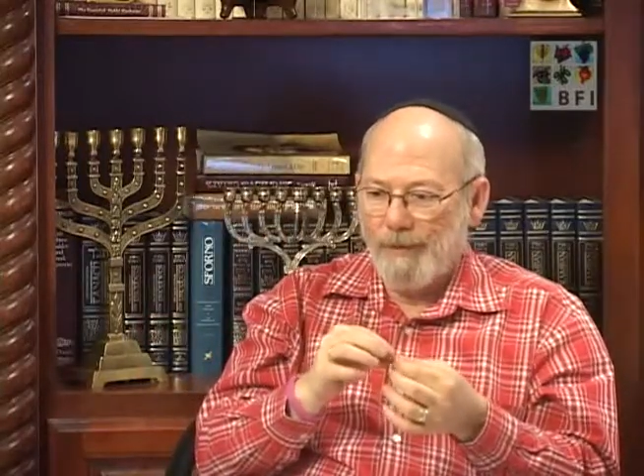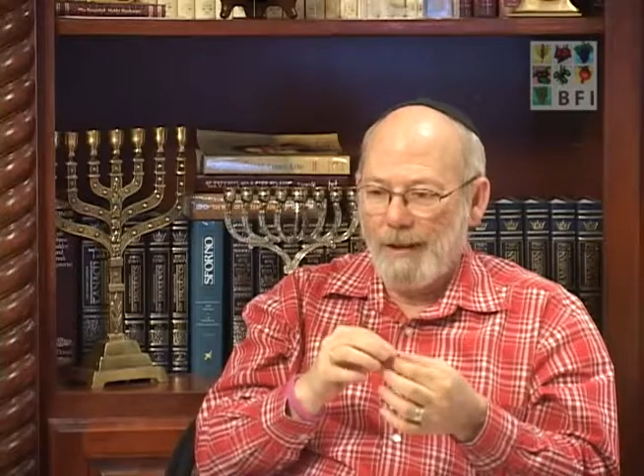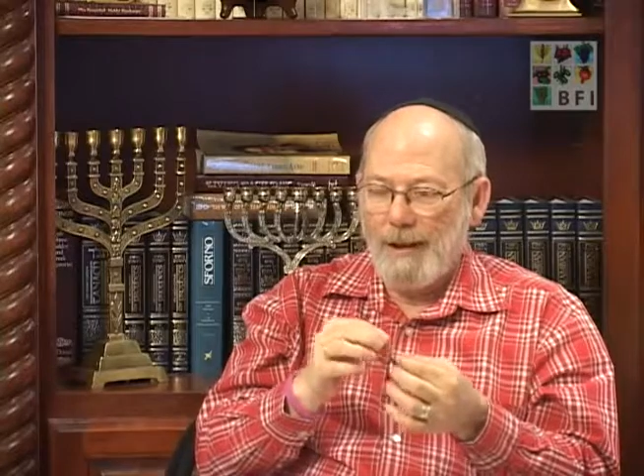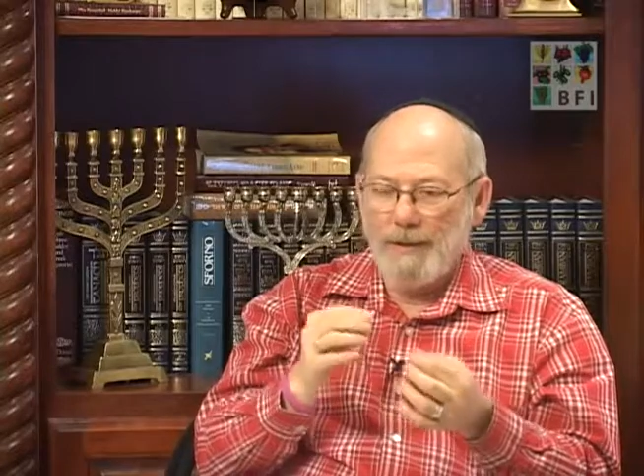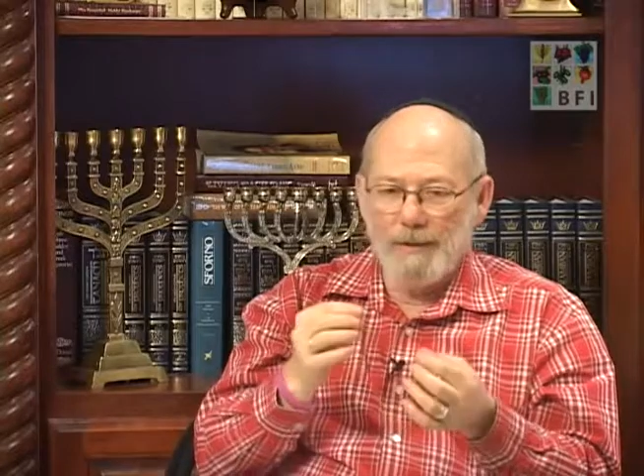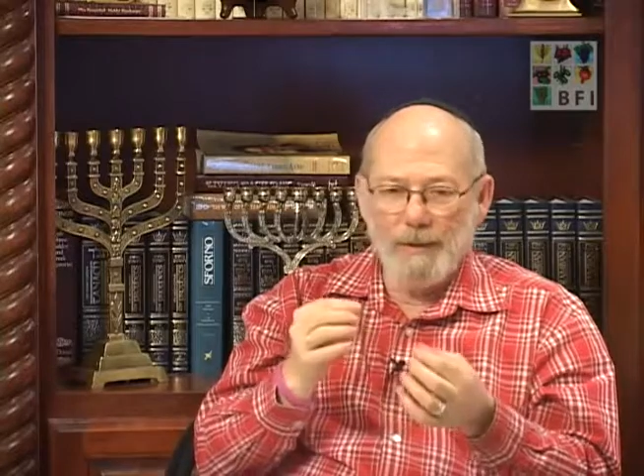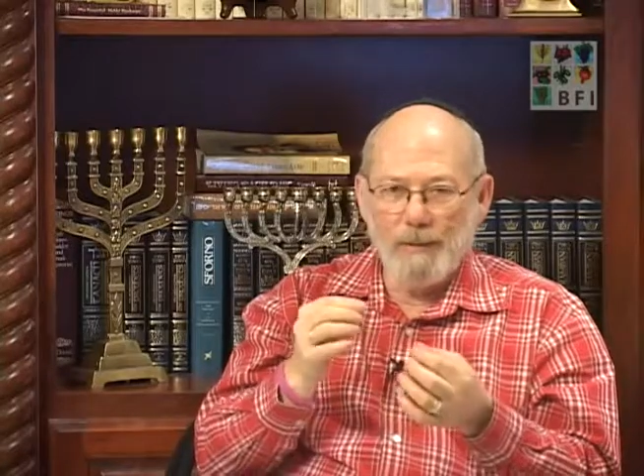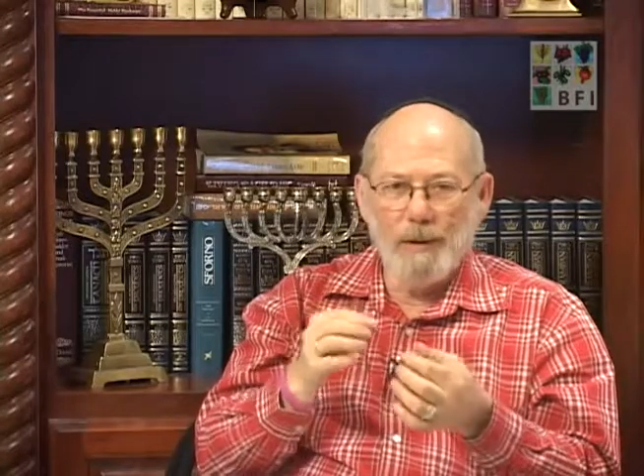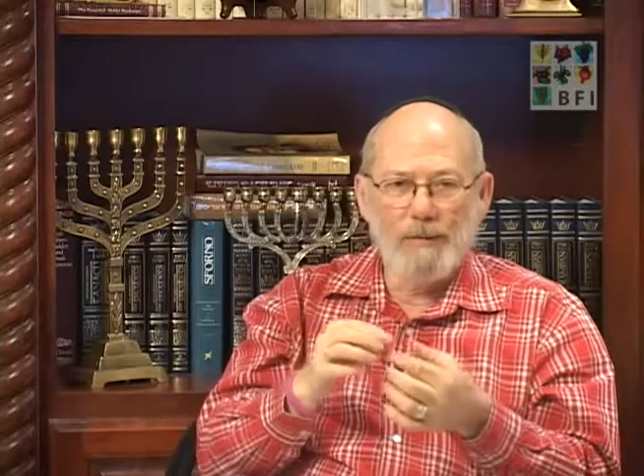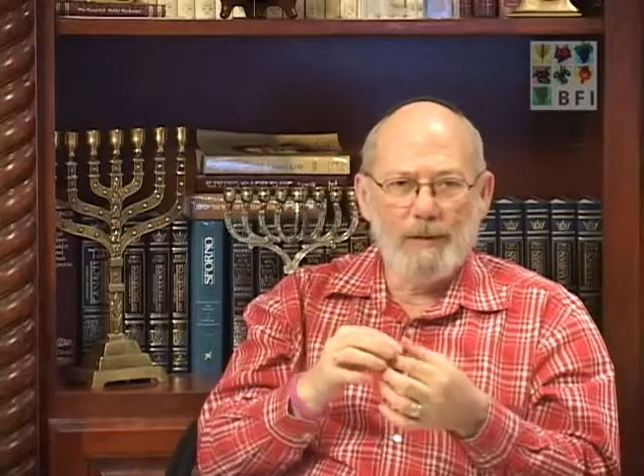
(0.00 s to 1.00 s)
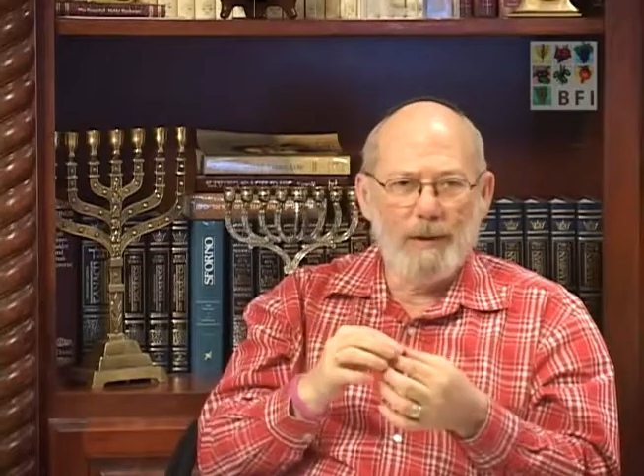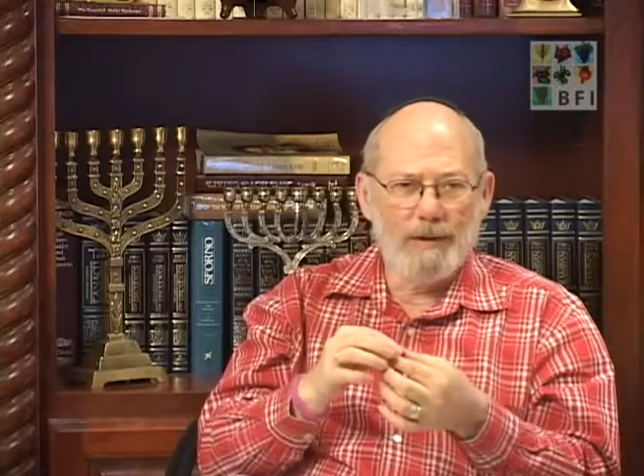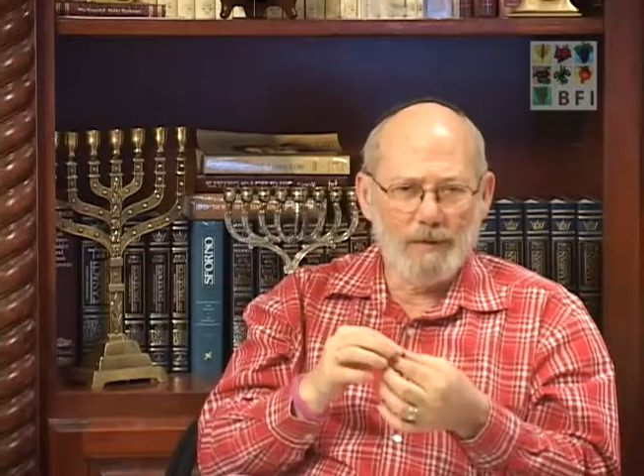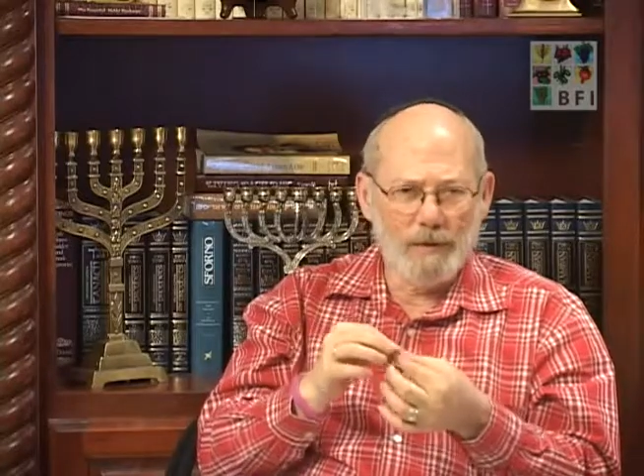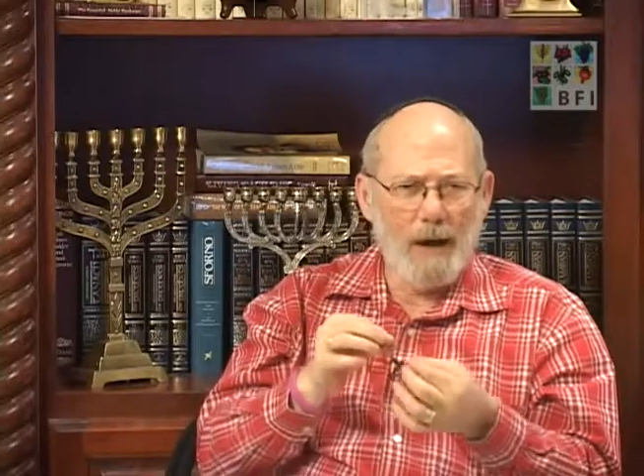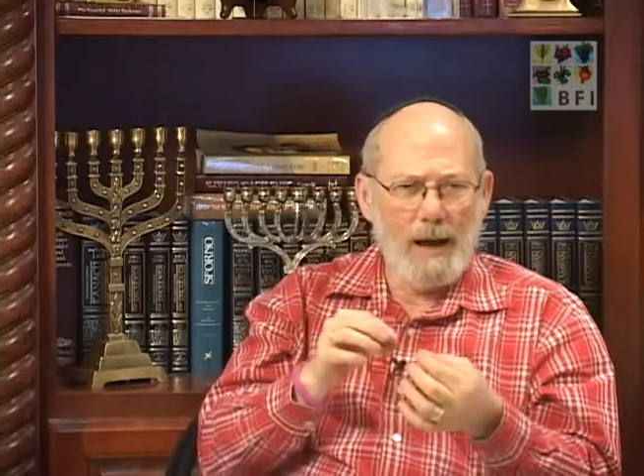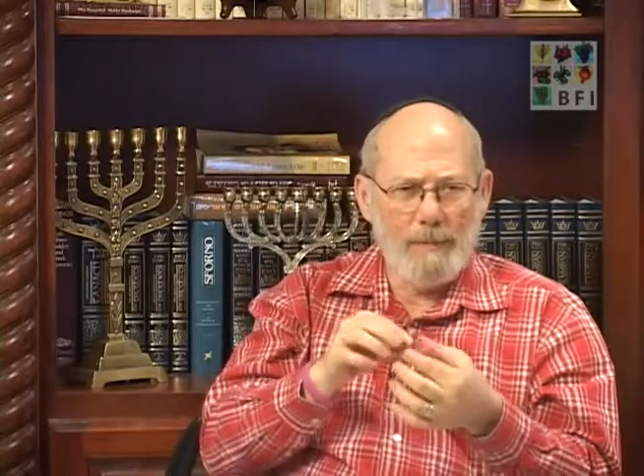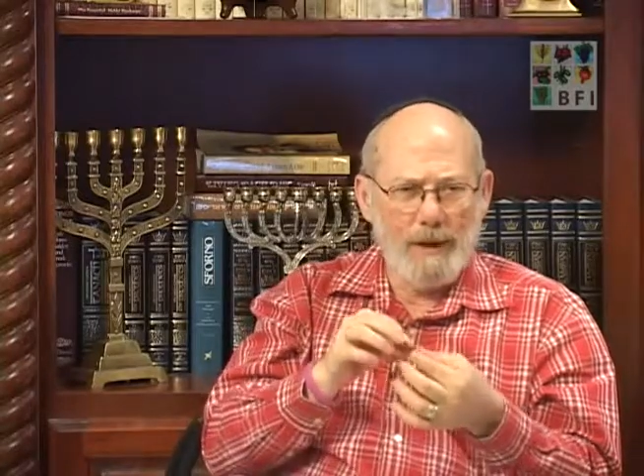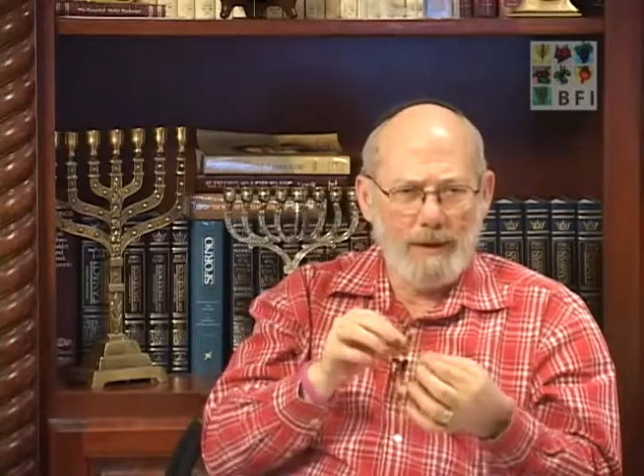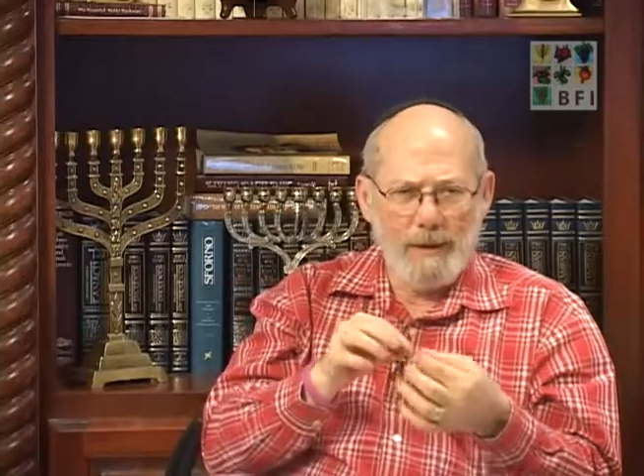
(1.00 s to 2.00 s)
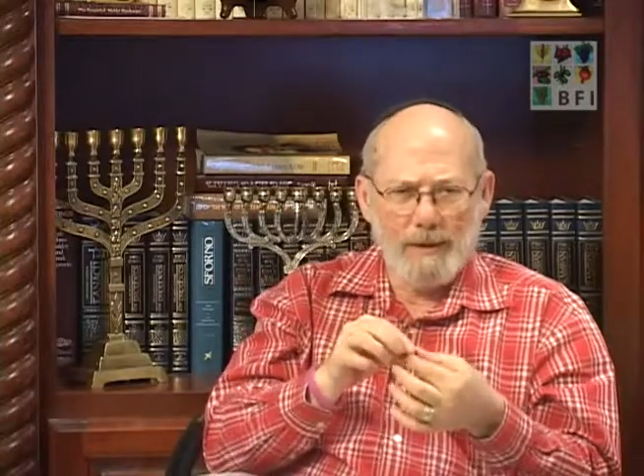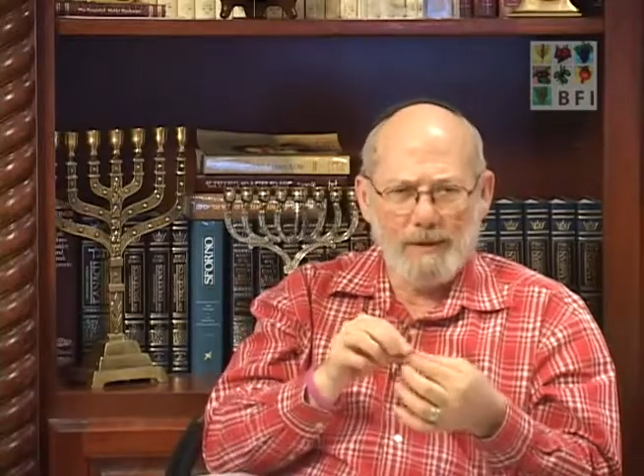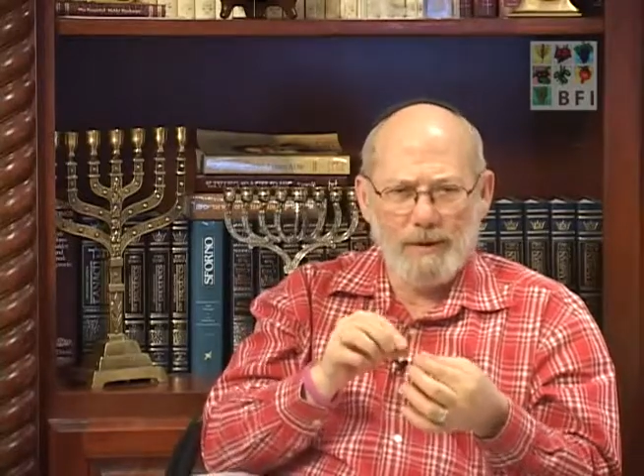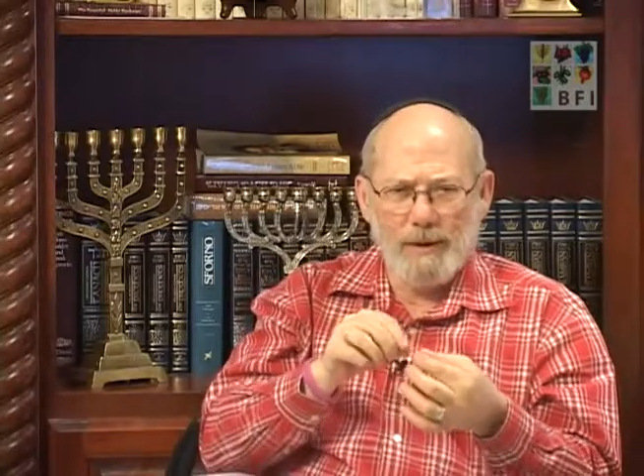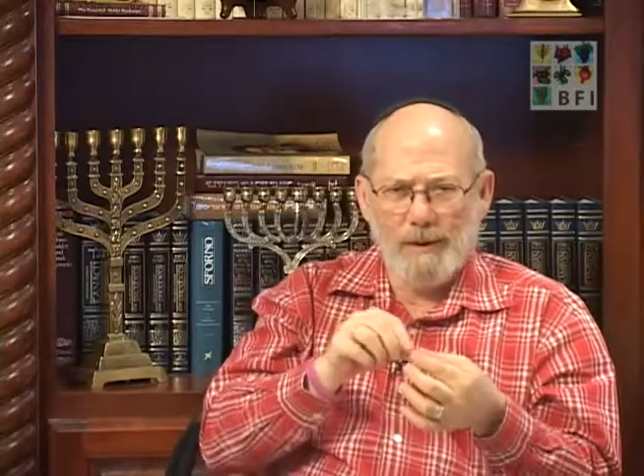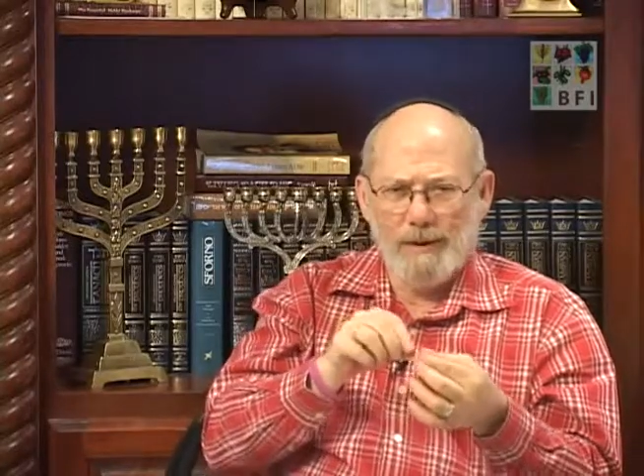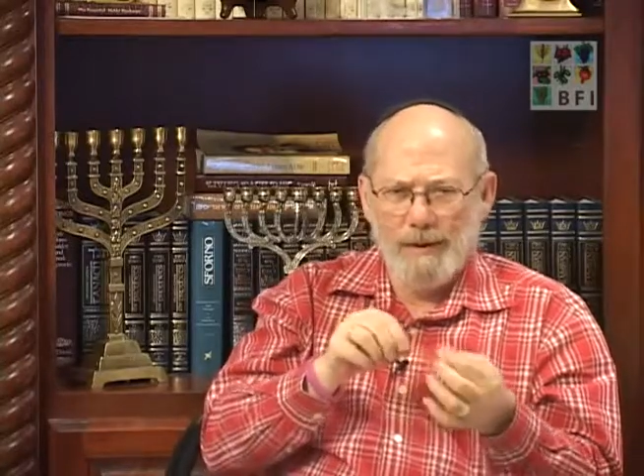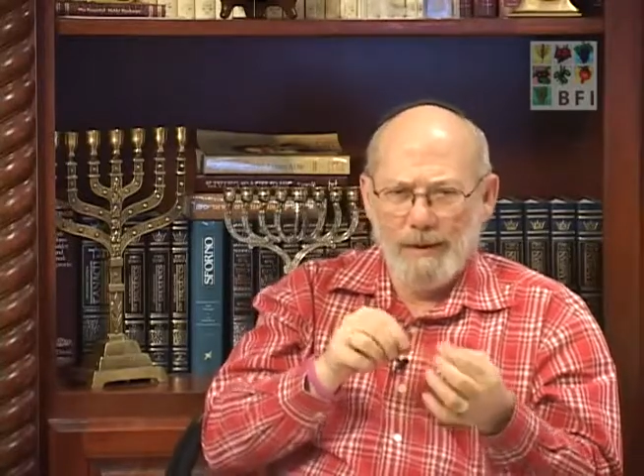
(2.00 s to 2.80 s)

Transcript: I don't know the word for it, scribe, I guess, a